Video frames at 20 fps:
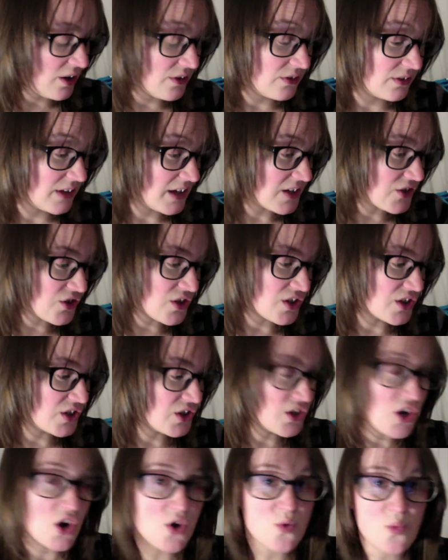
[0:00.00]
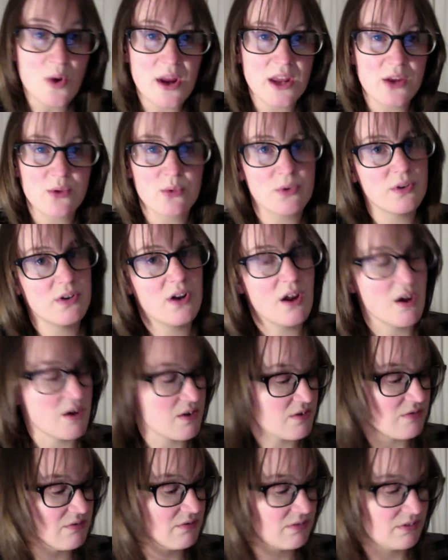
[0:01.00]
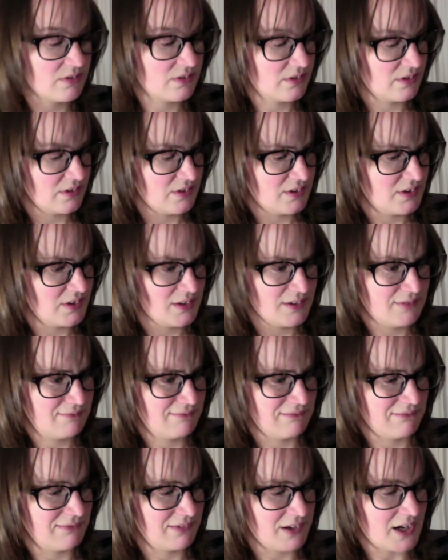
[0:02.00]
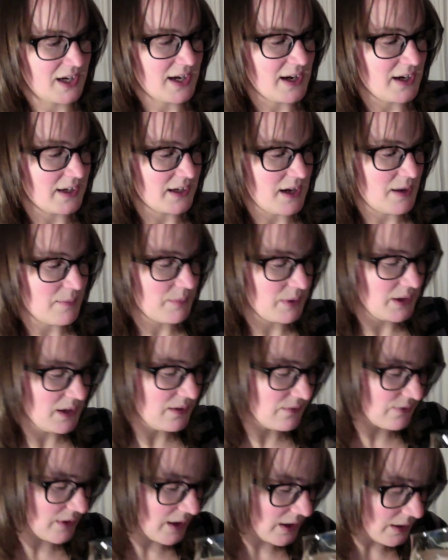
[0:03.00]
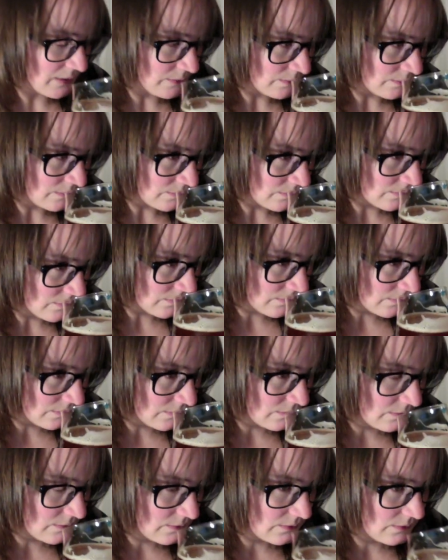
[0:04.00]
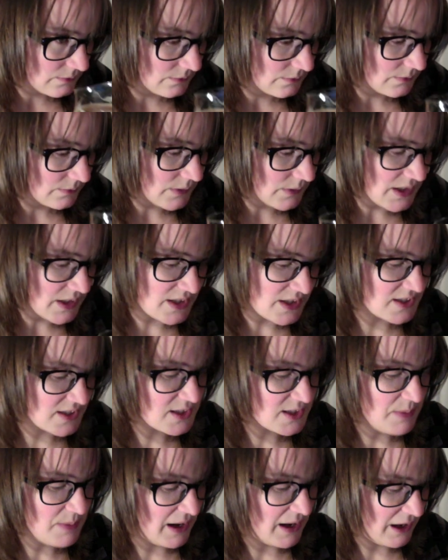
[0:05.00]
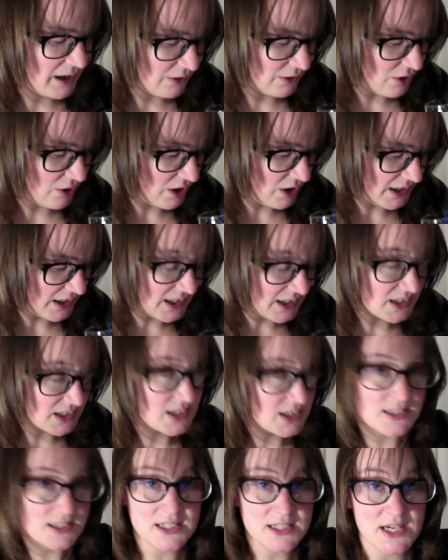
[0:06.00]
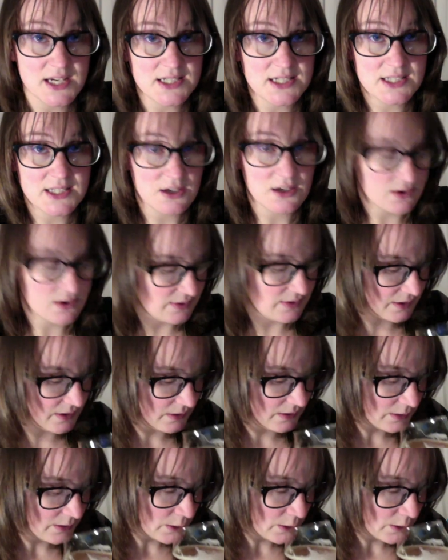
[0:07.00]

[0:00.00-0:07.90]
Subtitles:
There's just no way you would know. I can't believe that. It doesn't smell alcoholic and it doesn't taste it either.